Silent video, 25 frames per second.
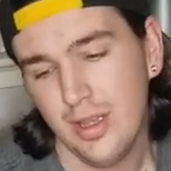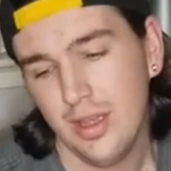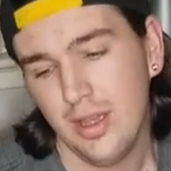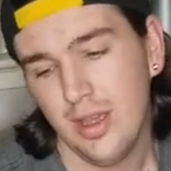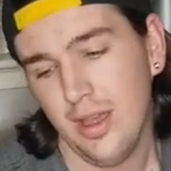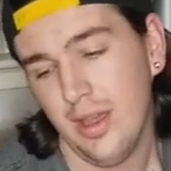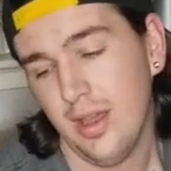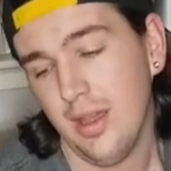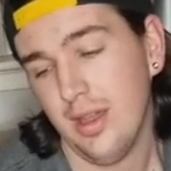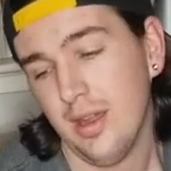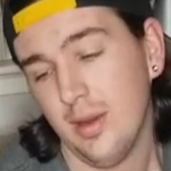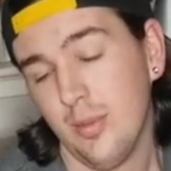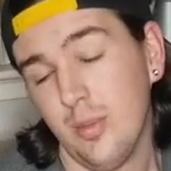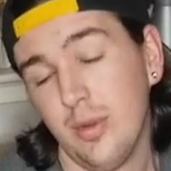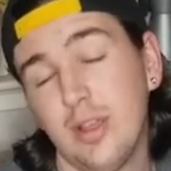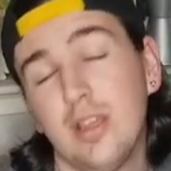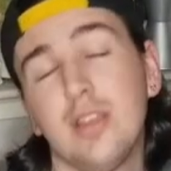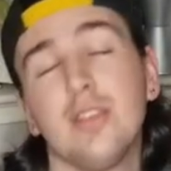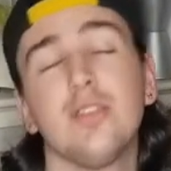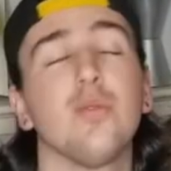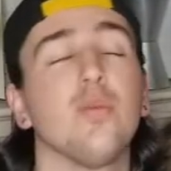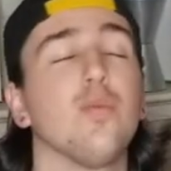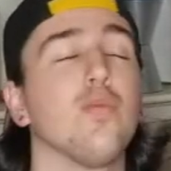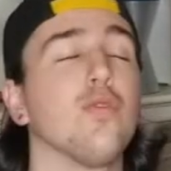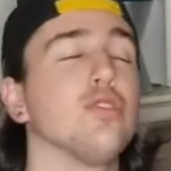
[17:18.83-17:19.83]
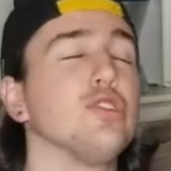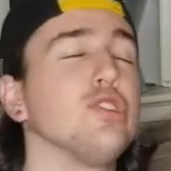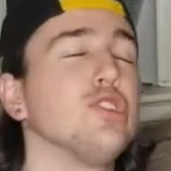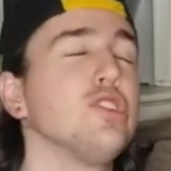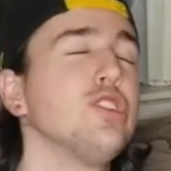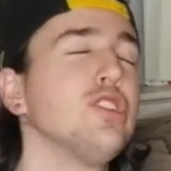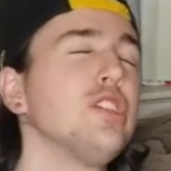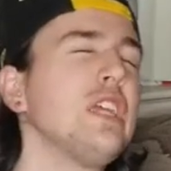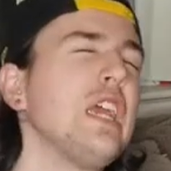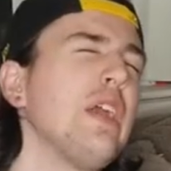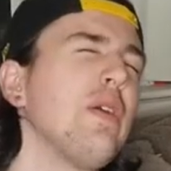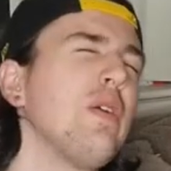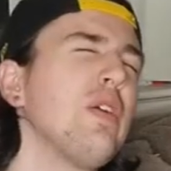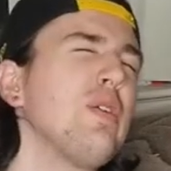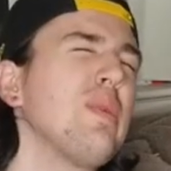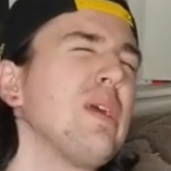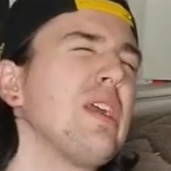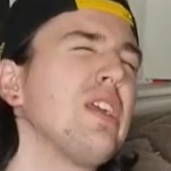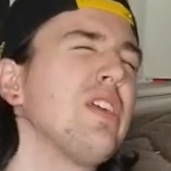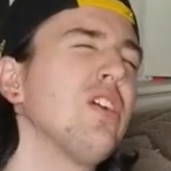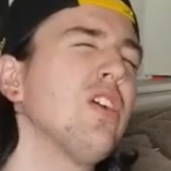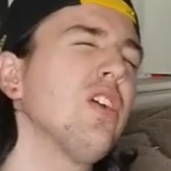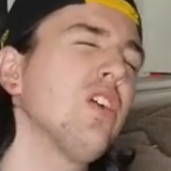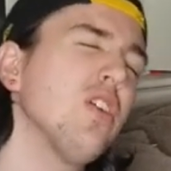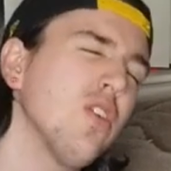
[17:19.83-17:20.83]
And I'm gonna get some for Sherry, my
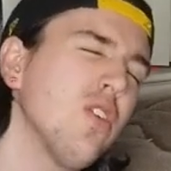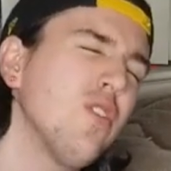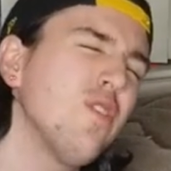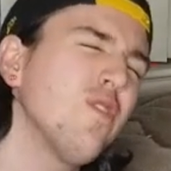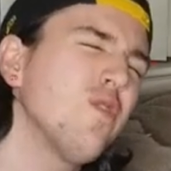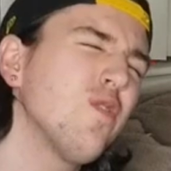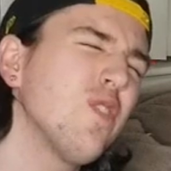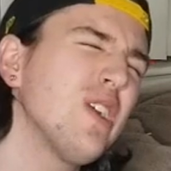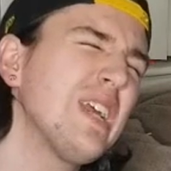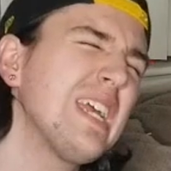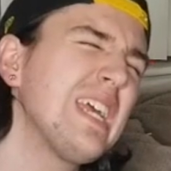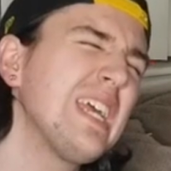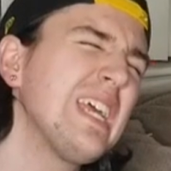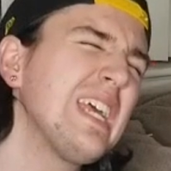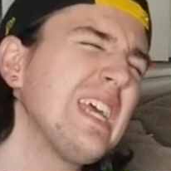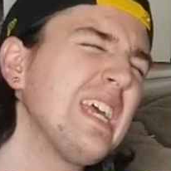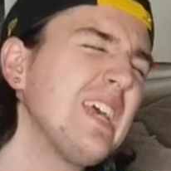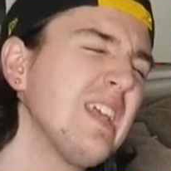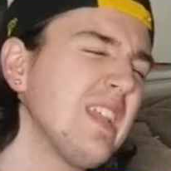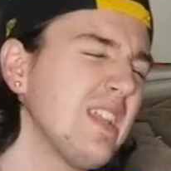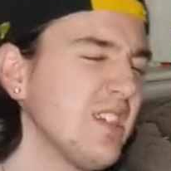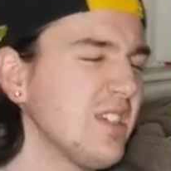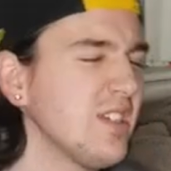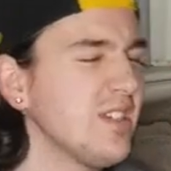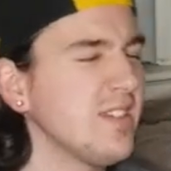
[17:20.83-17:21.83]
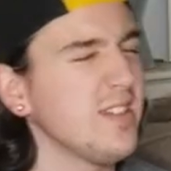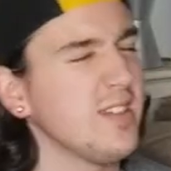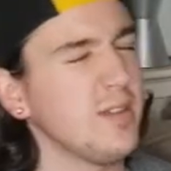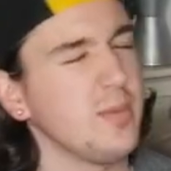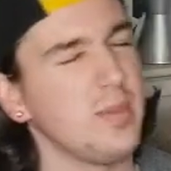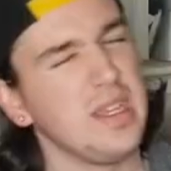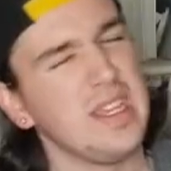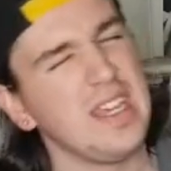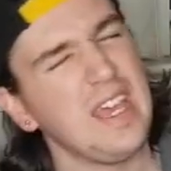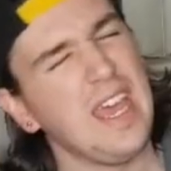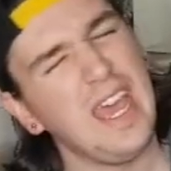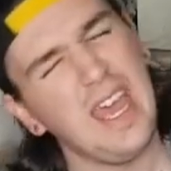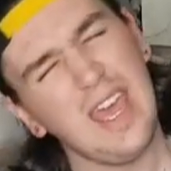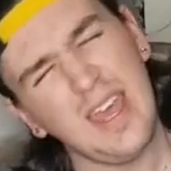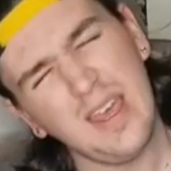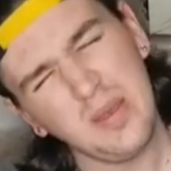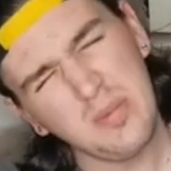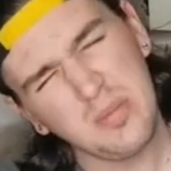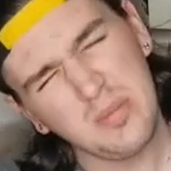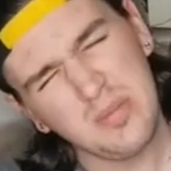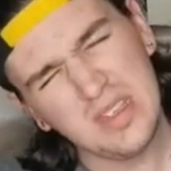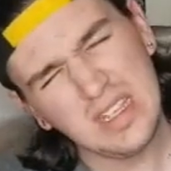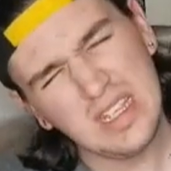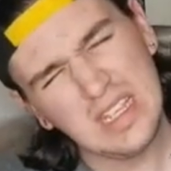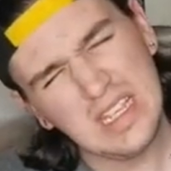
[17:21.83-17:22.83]
girlfriend, and she's gonna be
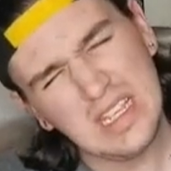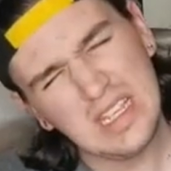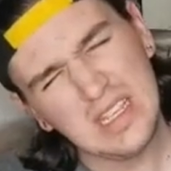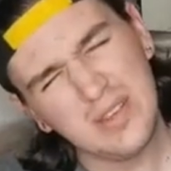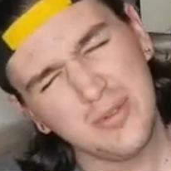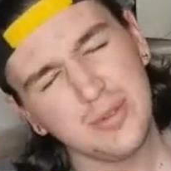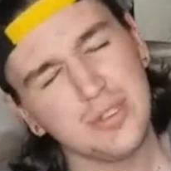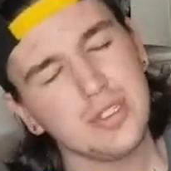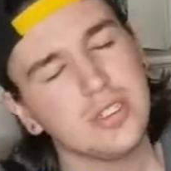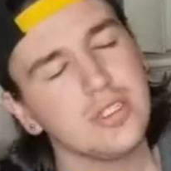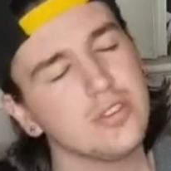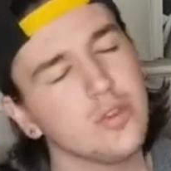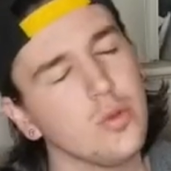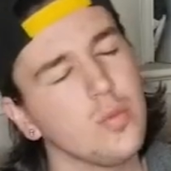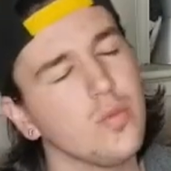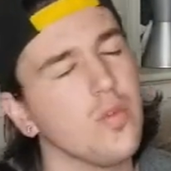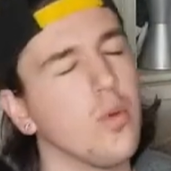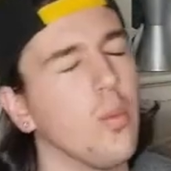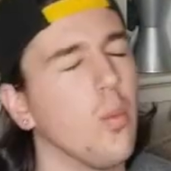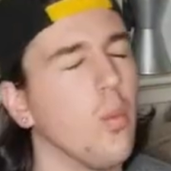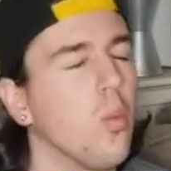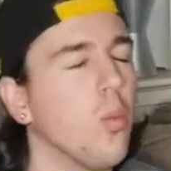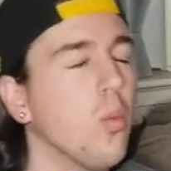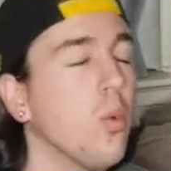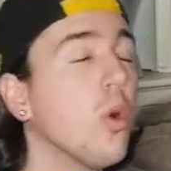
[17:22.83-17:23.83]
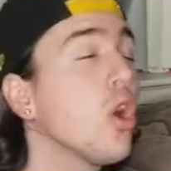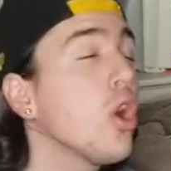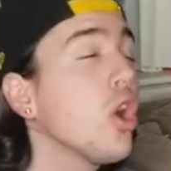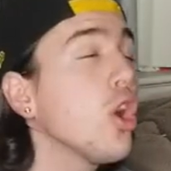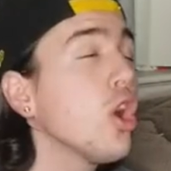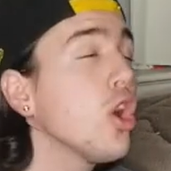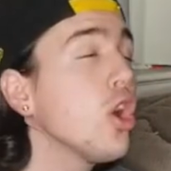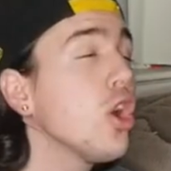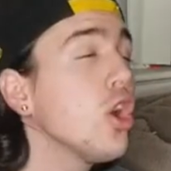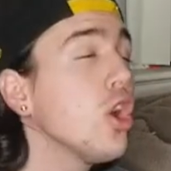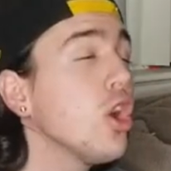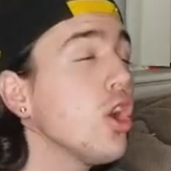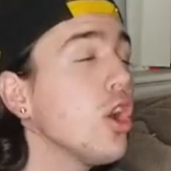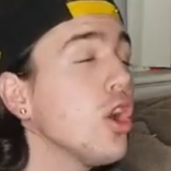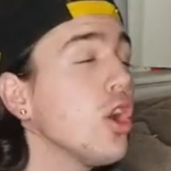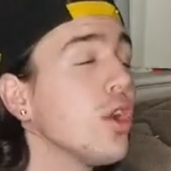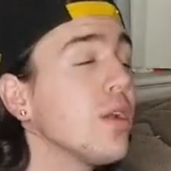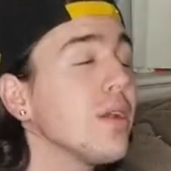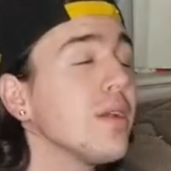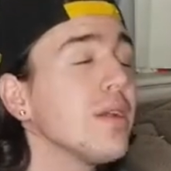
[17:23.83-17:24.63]
happy when she gets home from work.